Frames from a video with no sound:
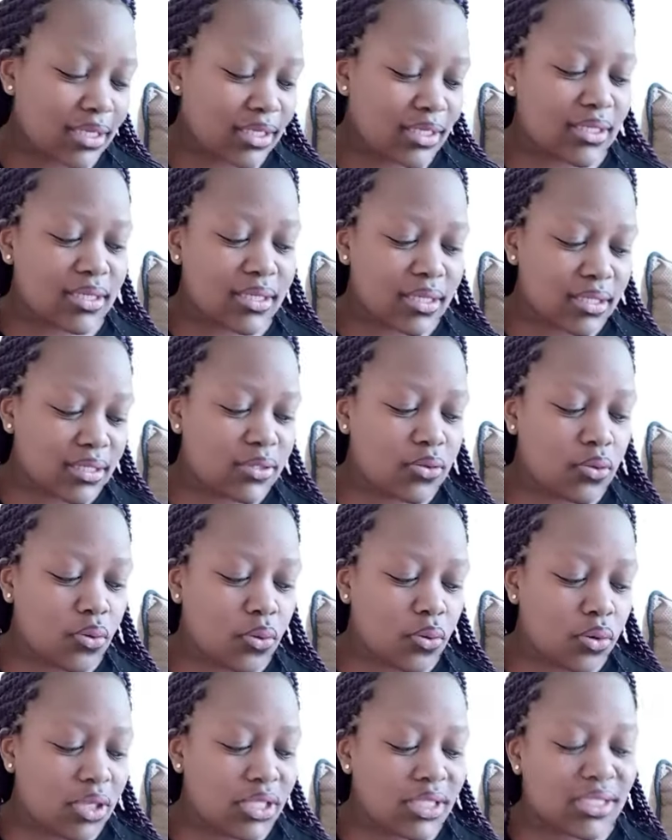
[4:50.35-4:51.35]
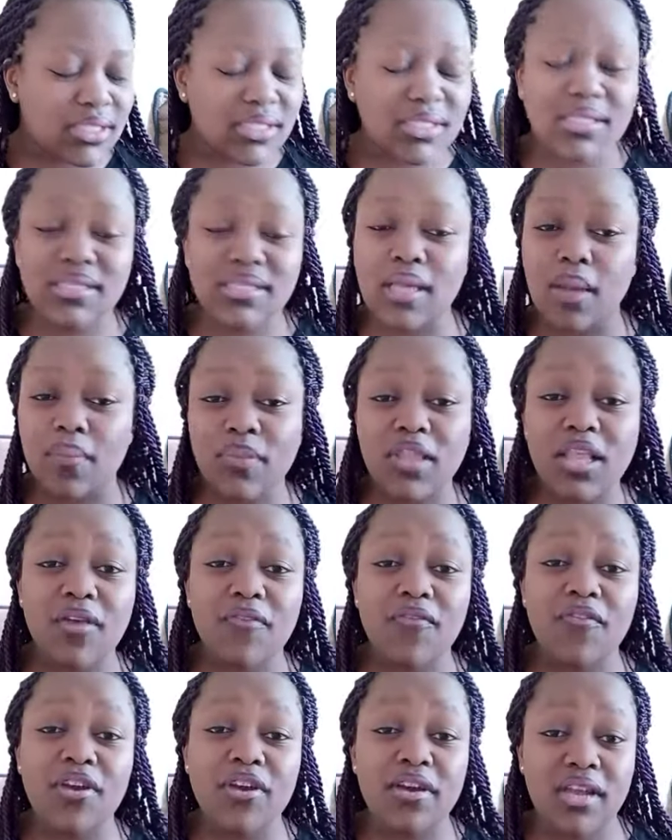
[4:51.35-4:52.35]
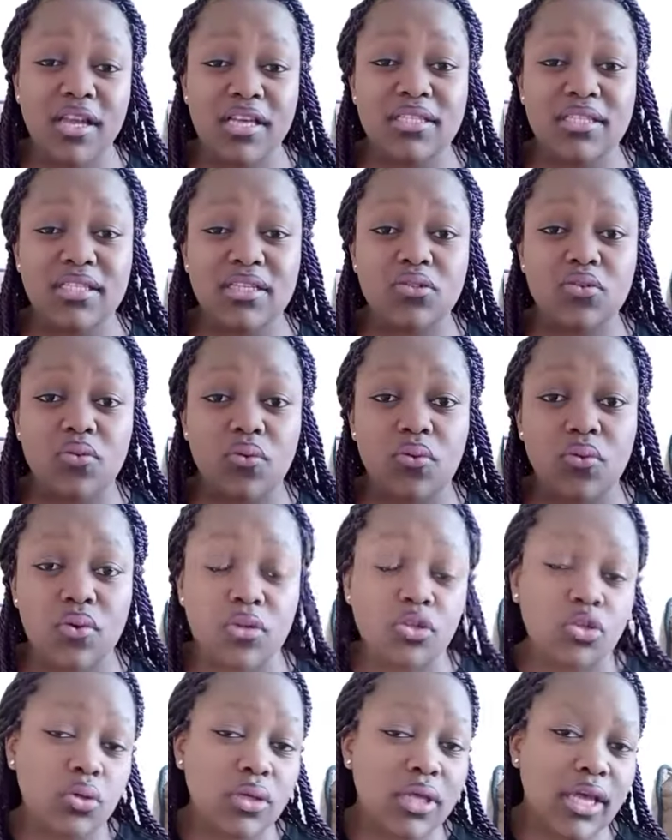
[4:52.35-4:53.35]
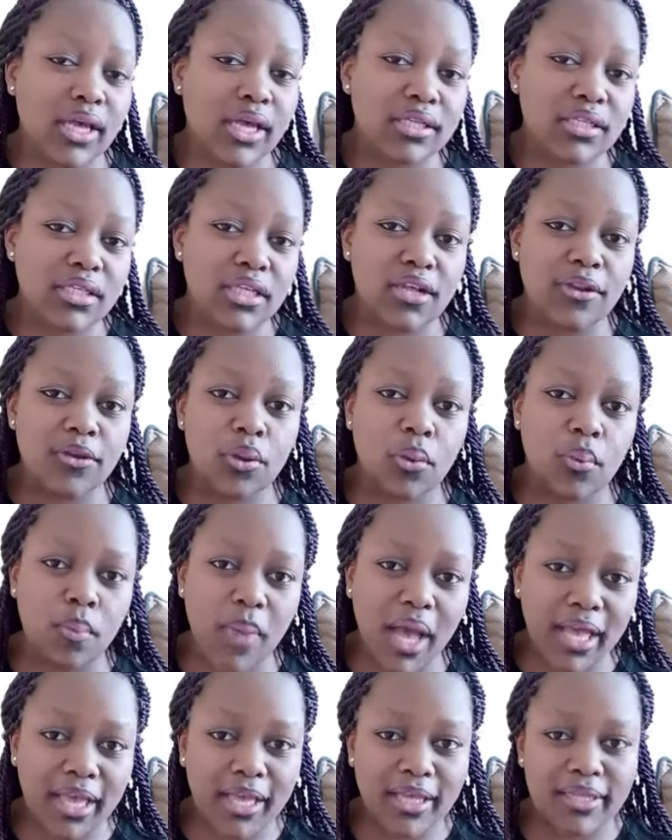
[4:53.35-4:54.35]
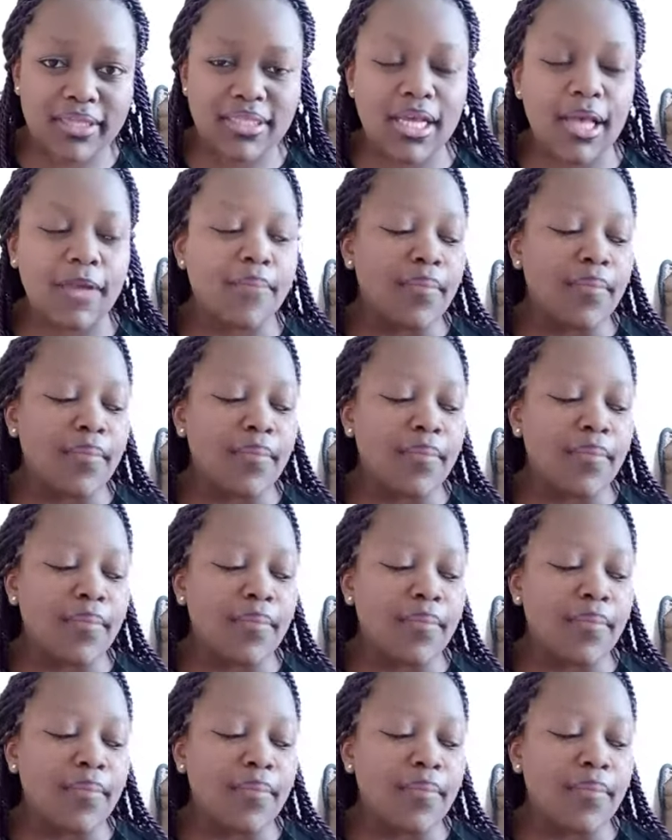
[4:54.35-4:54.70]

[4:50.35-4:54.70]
So it's something very easy to get in your market.